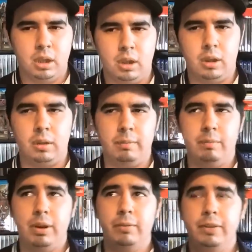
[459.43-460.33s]

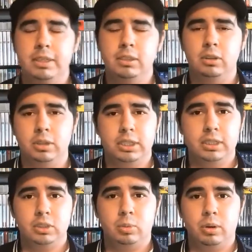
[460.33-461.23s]
Final Fantasy
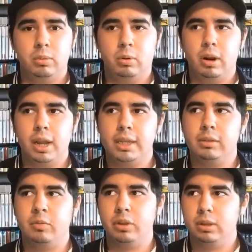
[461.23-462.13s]
13 is one where I
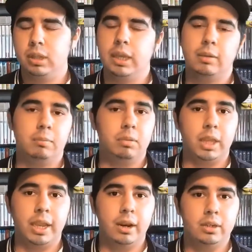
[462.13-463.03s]
feel like
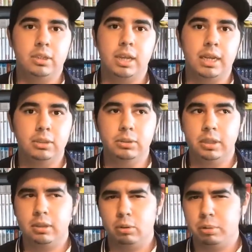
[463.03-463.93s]
the characters, I do
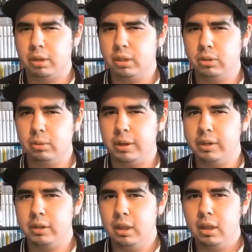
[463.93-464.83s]
think they were pretty
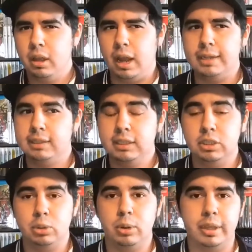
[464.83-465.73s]
underrated. I did
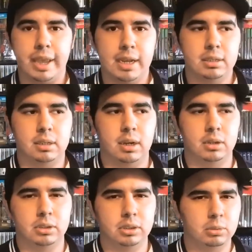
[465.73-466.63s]
enjoy the cast of
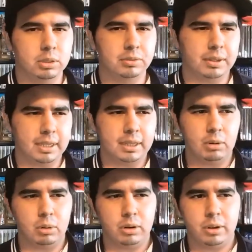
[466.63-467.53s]
characters. It almost felt like they
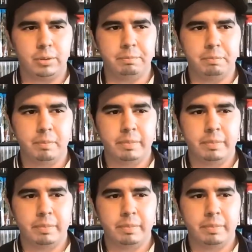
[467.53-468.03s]
were